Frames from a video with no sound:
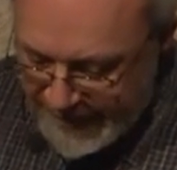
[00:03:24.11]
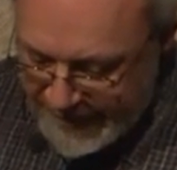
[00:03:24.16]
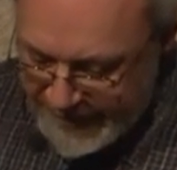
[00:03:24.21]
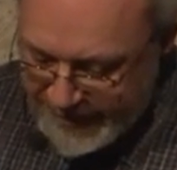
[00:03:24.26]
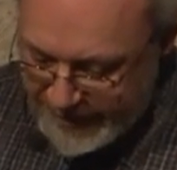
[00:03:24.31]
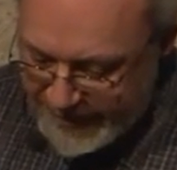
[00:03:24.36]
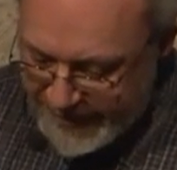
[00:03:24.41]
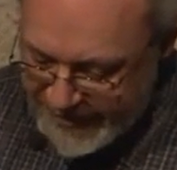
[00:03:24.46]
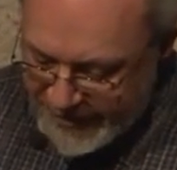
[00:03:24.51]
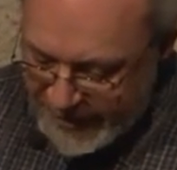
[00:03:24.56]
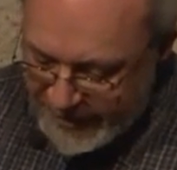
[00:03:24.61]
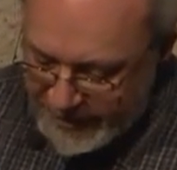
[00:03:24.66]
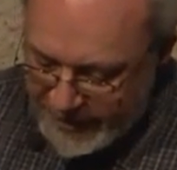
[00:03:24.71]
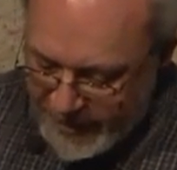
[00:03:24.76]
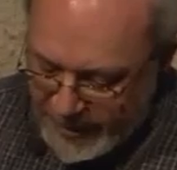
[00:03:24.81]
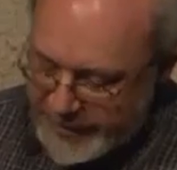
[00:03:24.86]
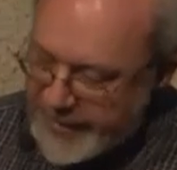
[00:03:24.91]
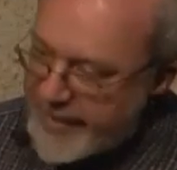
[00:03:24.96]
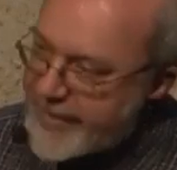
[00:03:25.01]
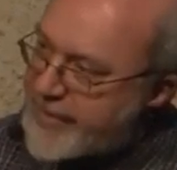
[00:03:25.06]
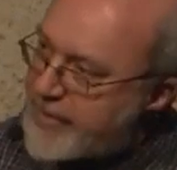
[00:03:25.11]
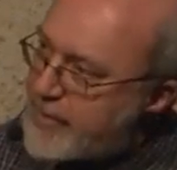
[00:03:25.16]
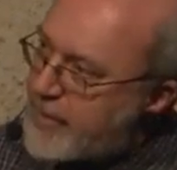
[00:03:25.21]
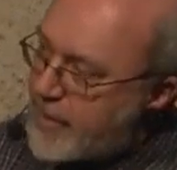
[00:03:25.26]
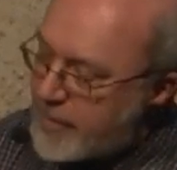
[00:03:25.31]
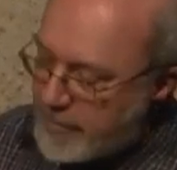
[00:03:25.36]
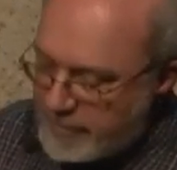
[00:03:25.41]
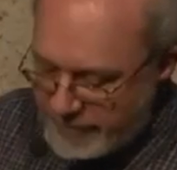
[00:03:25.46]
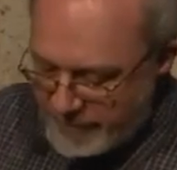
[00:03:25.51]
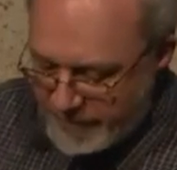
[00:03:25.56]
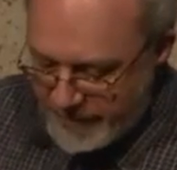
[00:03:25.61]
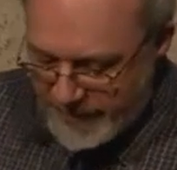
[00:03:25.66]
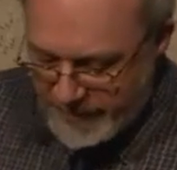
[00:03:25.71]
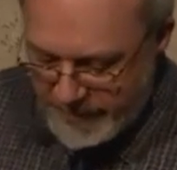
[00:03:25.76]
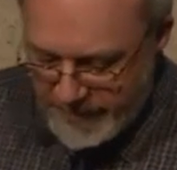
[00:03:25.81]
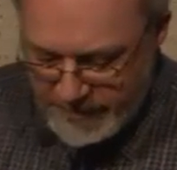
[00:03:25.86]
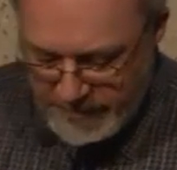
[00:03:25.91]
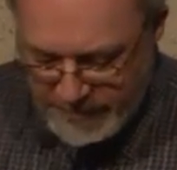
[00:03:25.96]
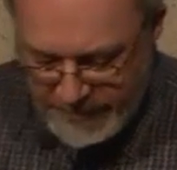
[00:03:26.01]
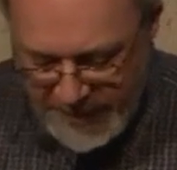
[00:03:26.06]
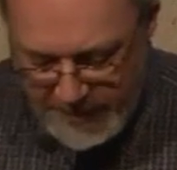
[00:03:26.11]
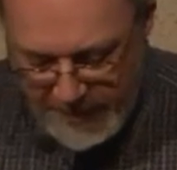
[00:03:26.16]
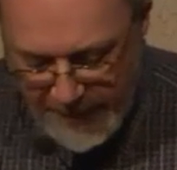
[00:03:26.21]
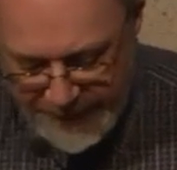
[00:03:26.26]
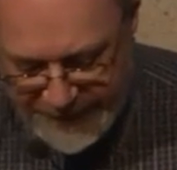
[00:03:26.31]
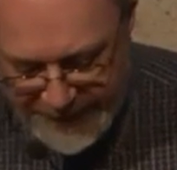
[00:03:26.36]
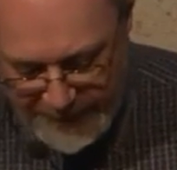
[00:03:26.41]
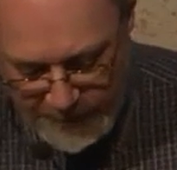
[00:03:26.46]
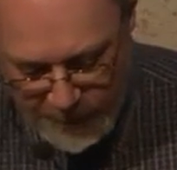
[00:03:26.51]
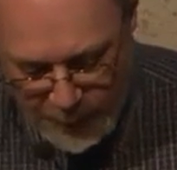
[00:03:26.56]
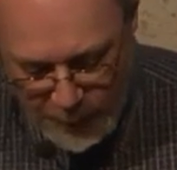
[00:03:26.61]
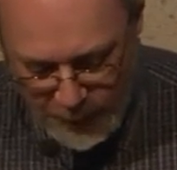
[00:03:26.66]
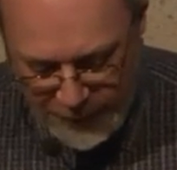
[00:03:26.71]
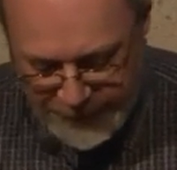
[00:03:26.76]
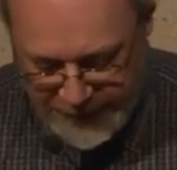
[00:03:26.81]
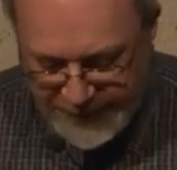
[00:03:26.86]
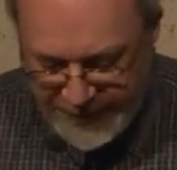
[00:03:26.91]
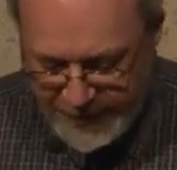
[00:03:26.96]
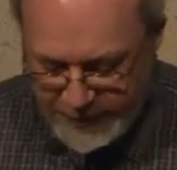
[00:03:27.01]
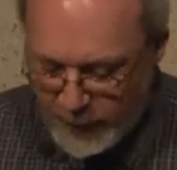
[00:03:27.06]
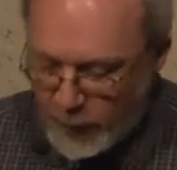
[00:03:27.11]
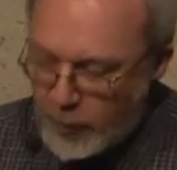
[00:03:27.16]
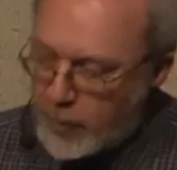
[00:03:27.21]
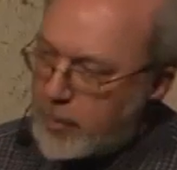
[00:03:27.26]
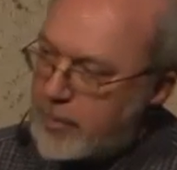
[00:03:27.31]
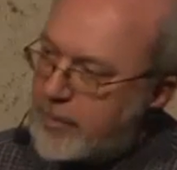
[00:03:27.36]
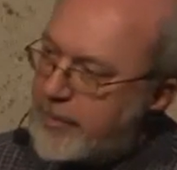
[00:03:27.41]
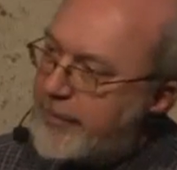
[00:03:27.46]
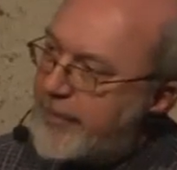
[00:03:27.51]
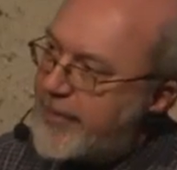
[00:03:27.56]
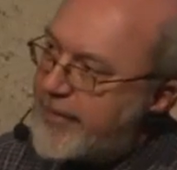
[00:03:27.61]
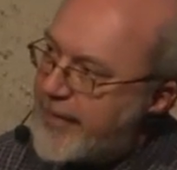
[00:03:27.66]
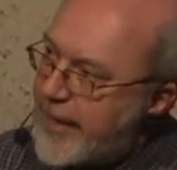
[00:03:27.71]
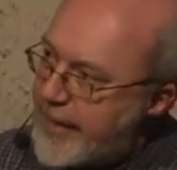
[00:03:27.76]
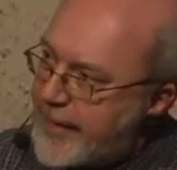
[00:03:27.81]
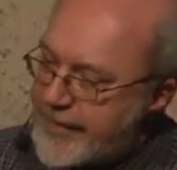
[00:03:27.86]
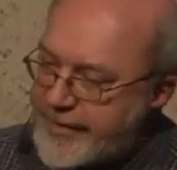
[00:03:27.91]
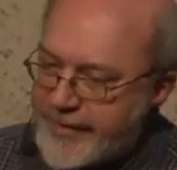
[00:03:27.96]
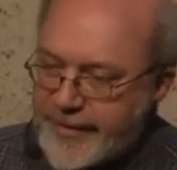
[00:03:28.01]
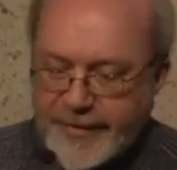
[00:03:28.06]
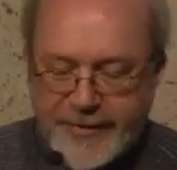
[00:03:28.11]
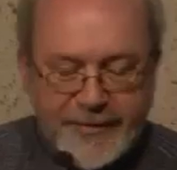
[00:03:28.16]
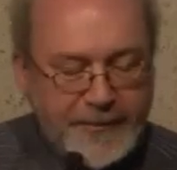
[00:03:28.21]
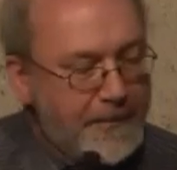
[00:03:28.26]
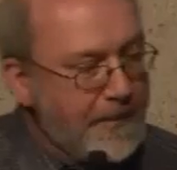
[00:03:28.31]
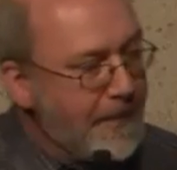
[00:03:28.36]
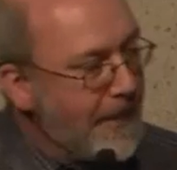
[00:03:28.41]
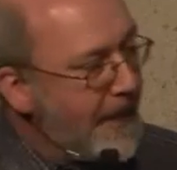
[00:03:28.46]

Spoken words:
So the sun god is the most important of all the deities.